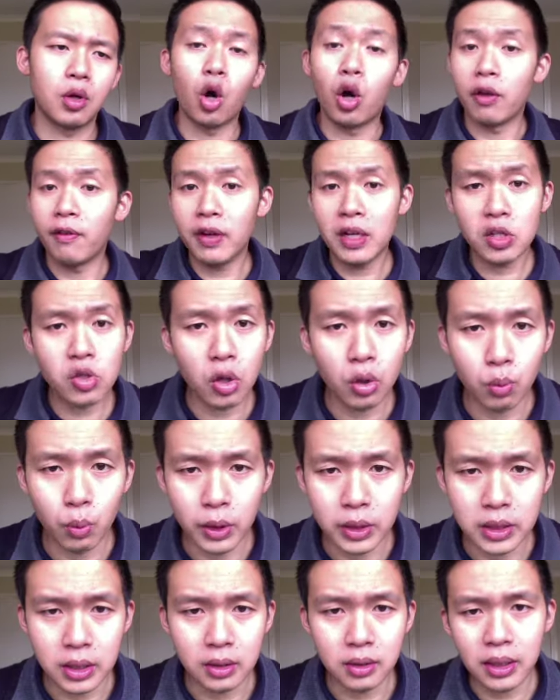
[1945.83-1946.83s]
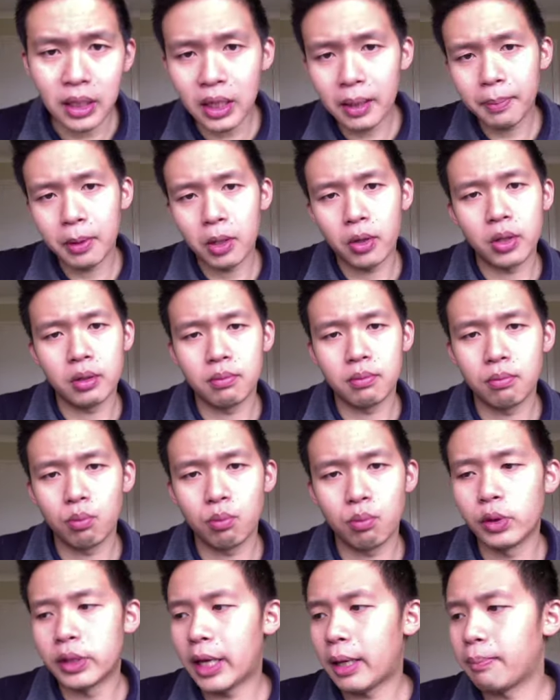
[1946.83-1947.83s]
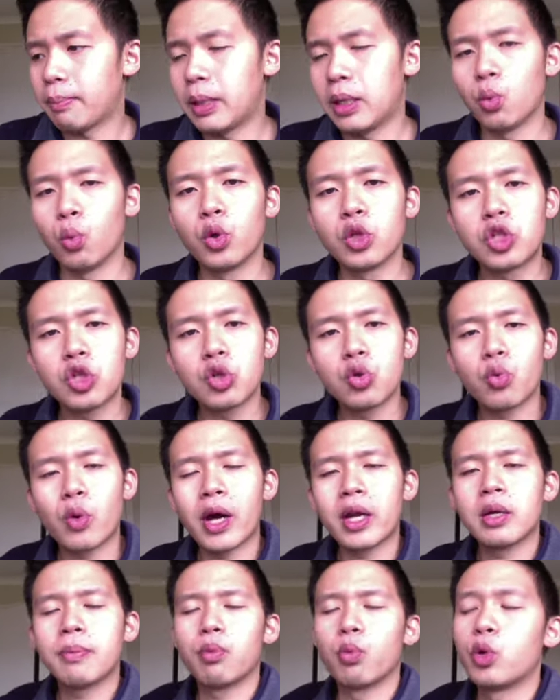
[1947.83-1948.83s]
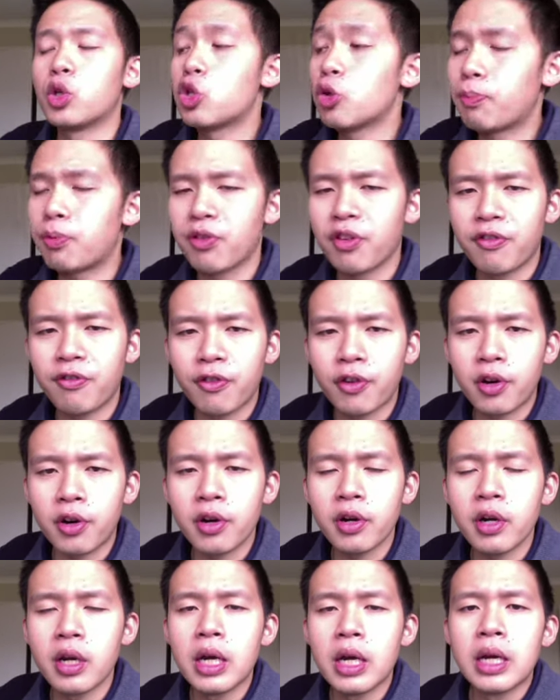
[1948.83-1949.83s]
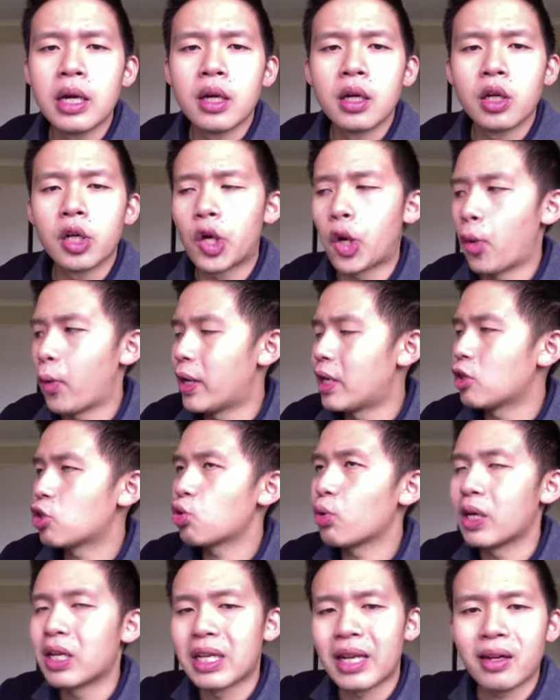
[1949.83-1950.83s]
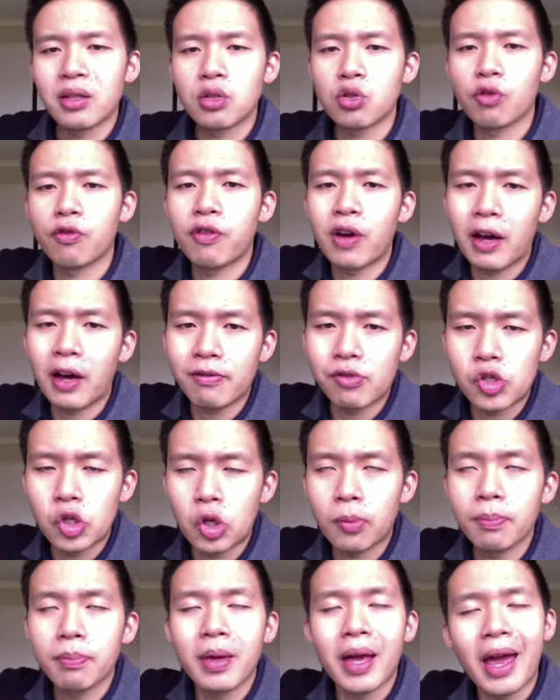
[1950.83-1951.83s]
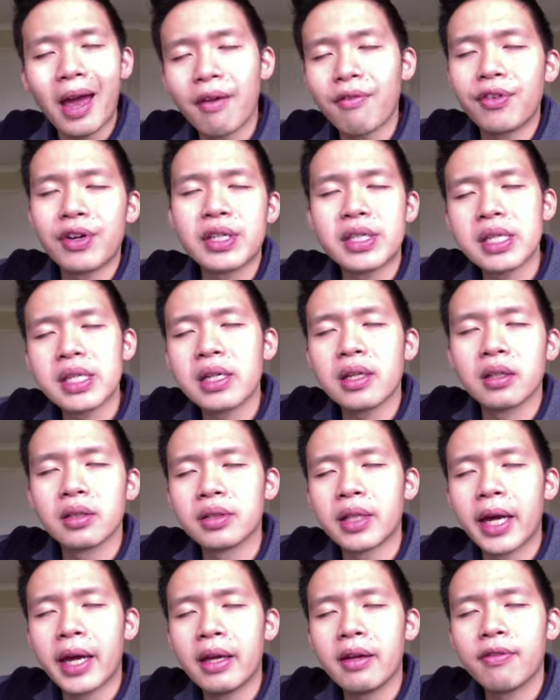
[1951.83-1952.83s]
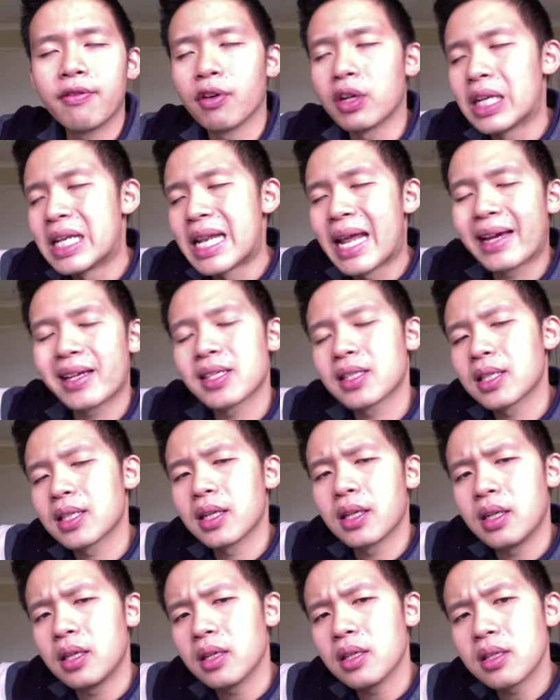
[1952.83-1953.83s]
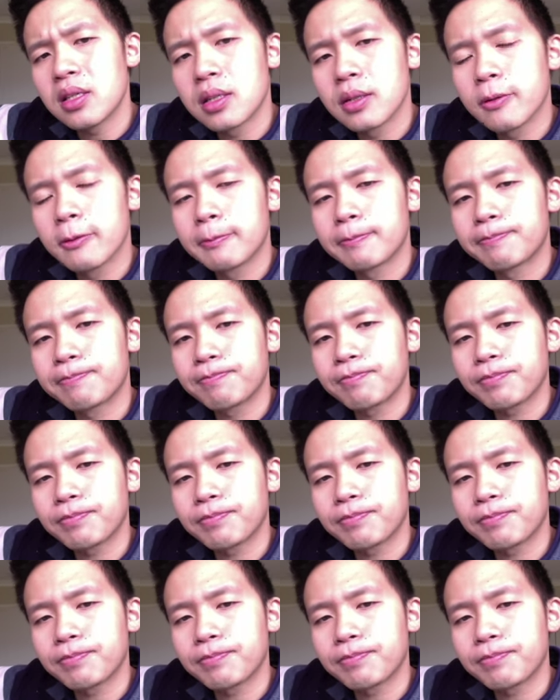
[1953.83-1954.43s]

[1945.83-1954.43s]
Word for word: or if it is not worth it, think about it. Would that be? Would you rather? Would you prefer going to a nine to five job every single day for the next thirty years?